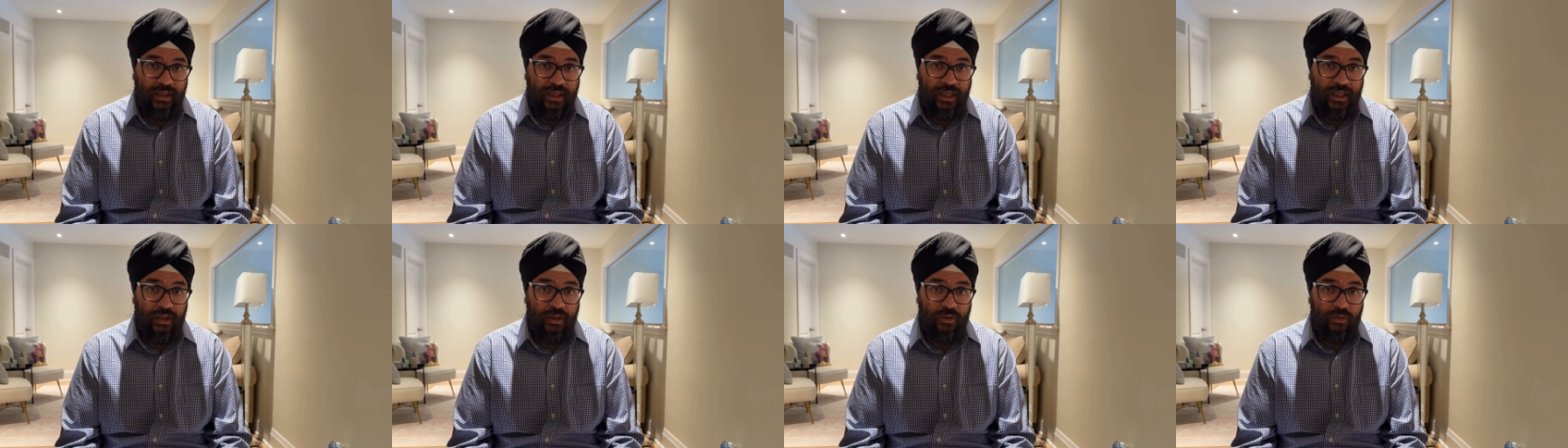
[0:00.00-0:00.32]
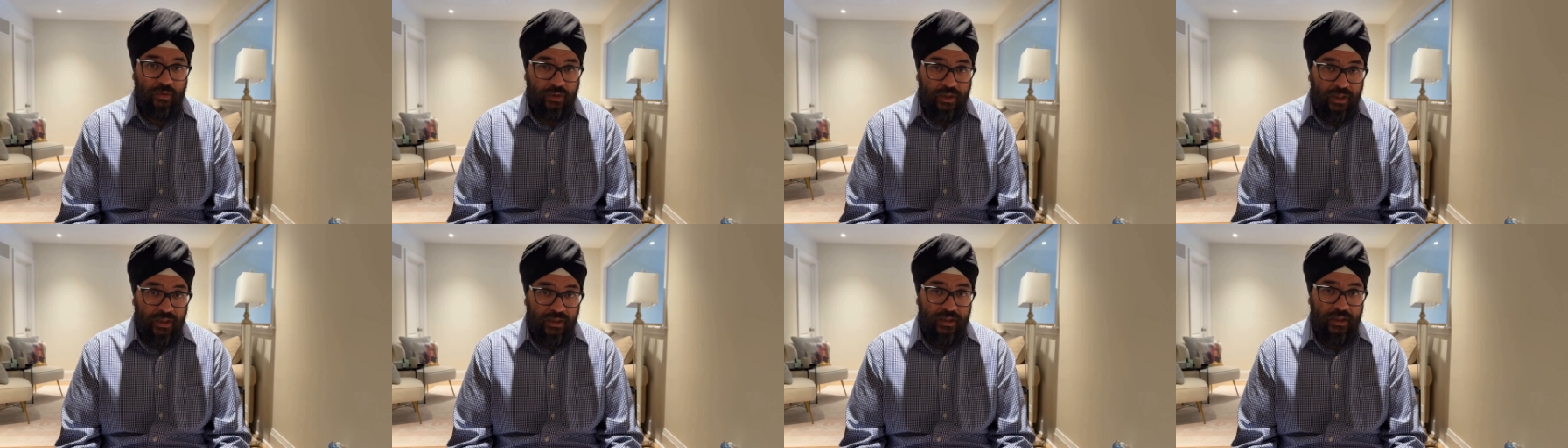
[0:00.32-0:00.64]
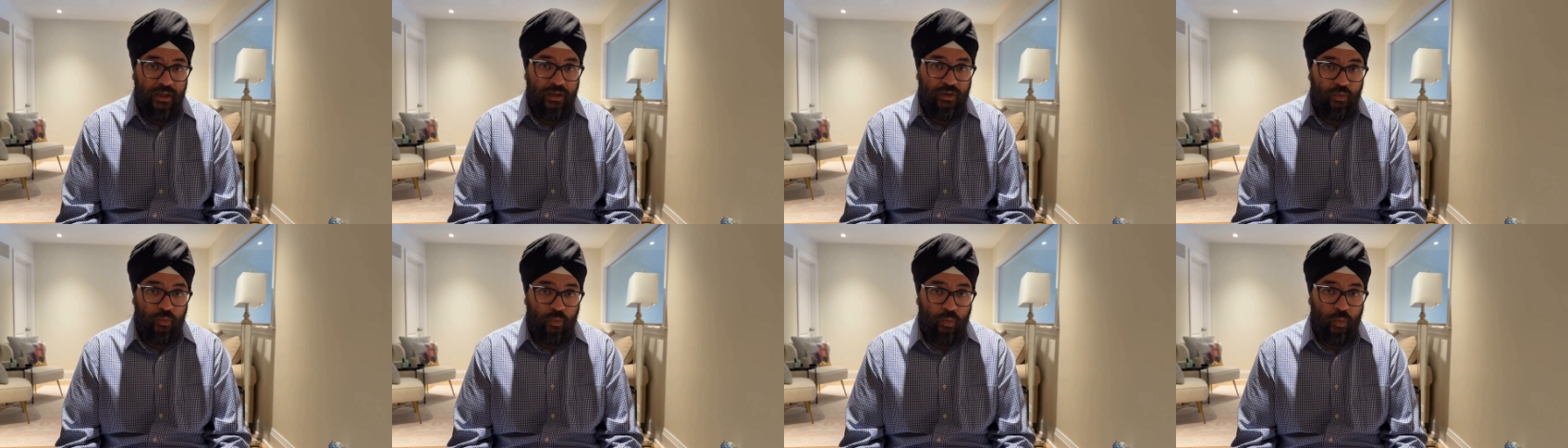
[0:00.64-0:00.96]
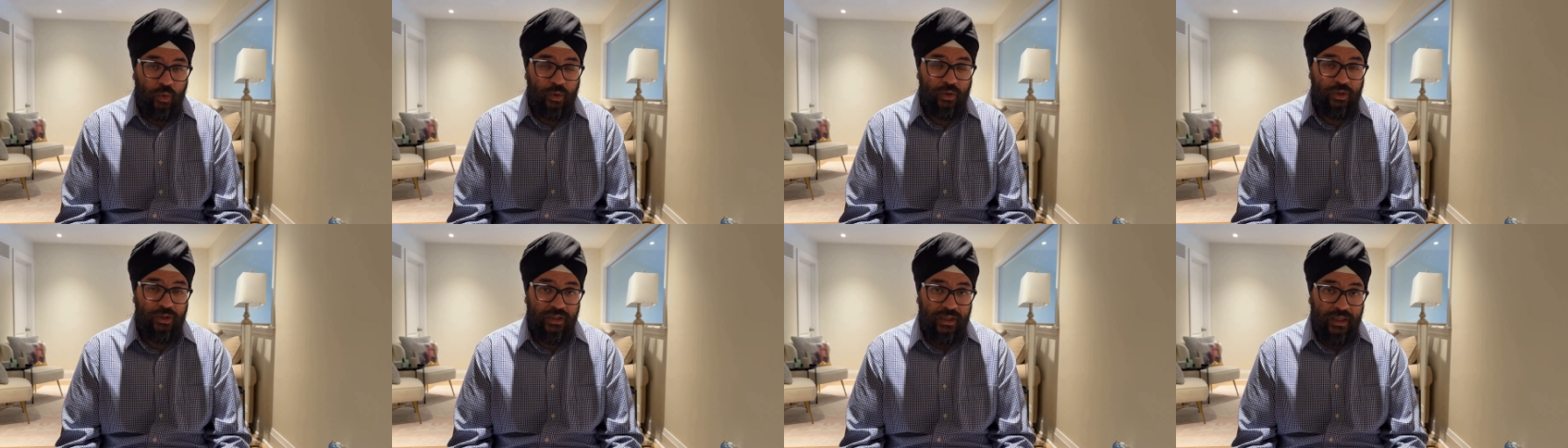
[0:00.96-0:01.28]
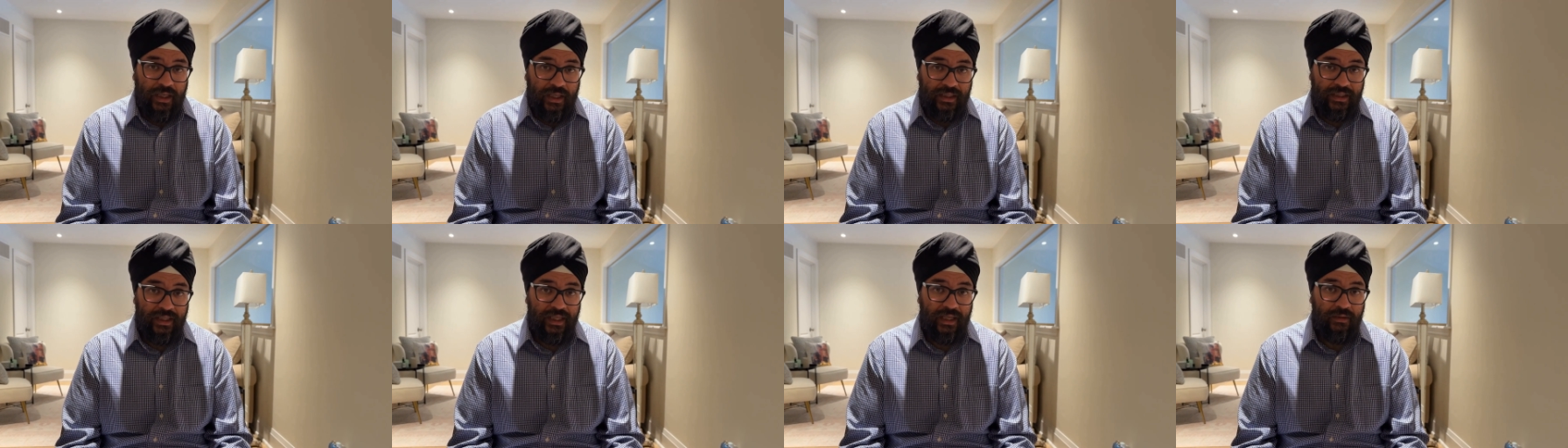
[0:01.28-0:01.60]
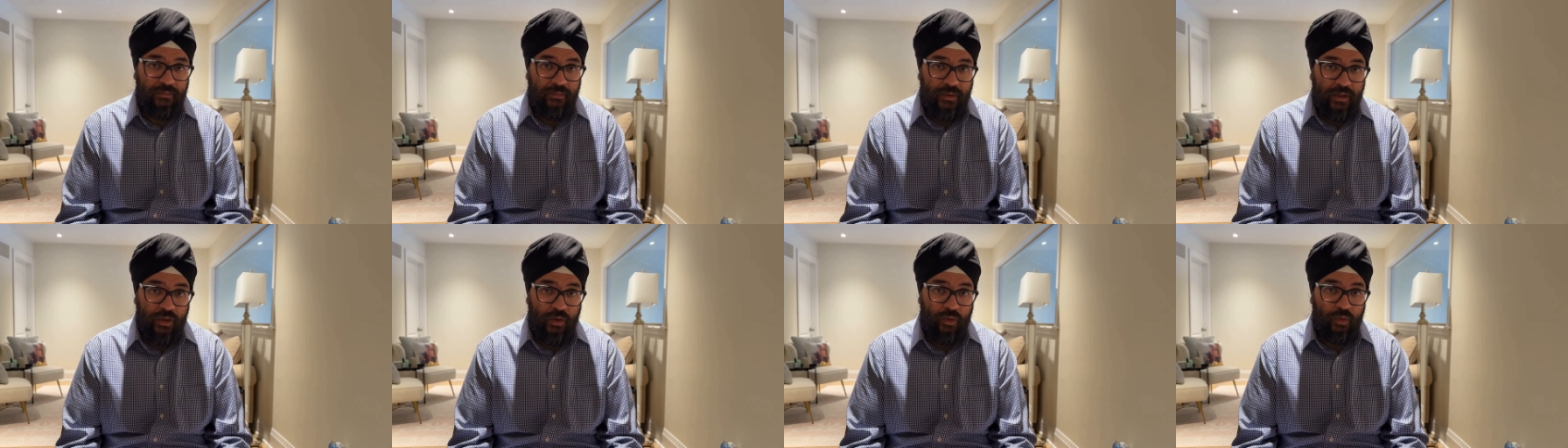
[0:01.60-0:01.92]
increase is worsening the
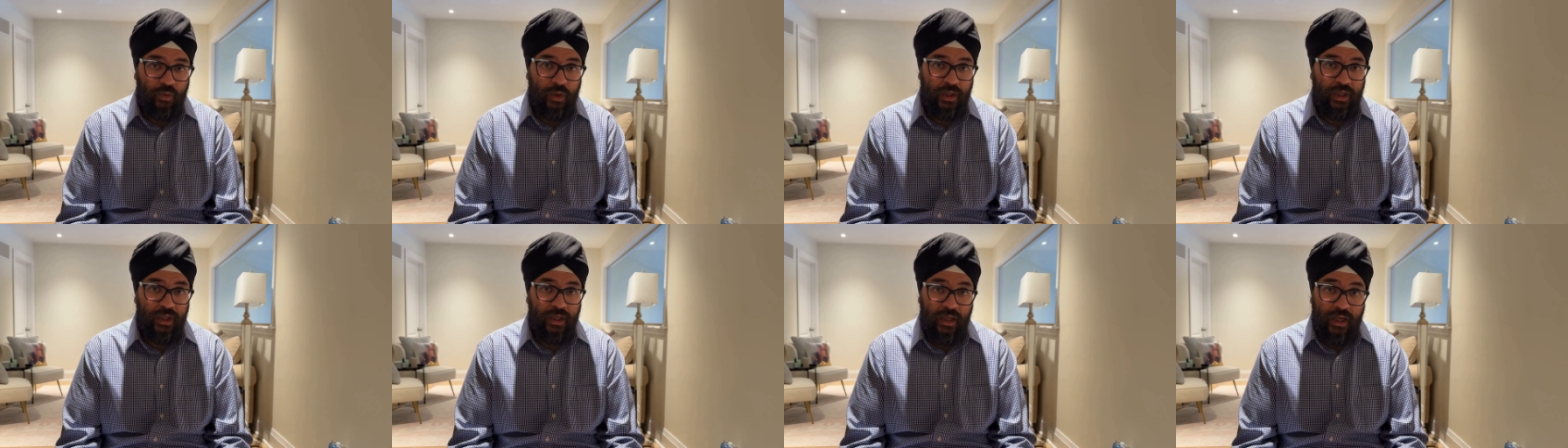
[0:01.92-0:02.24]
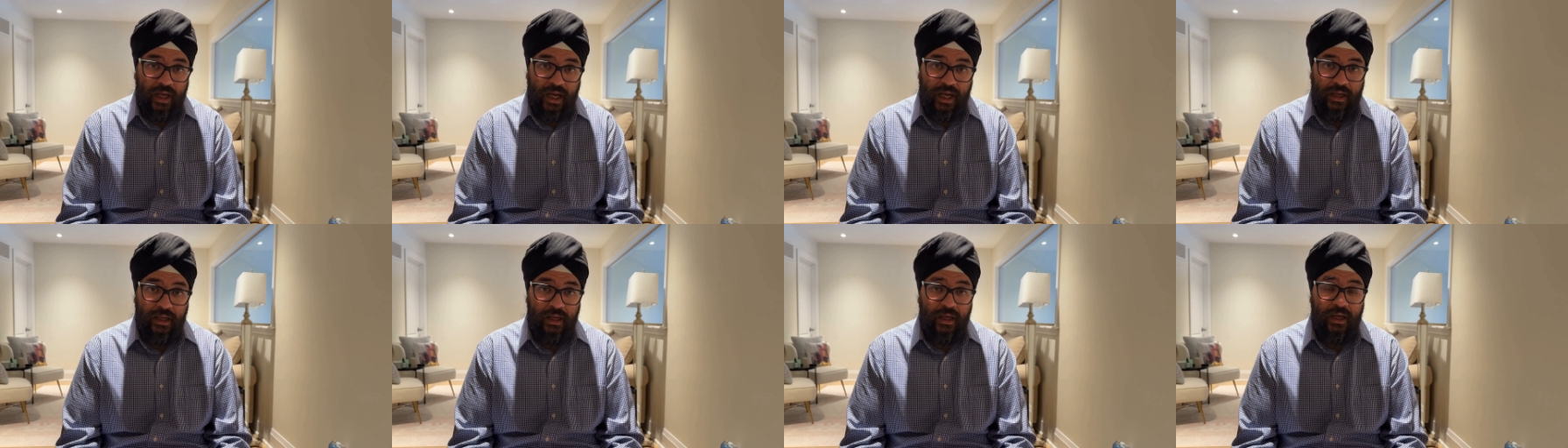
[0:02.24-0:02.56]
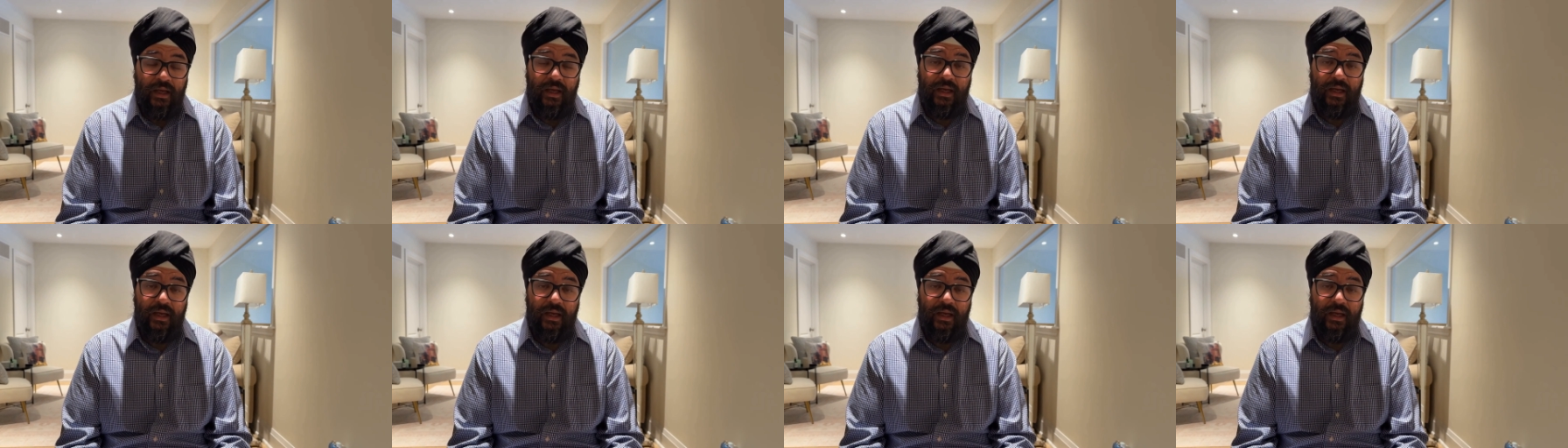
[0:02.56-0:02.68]
inventory glut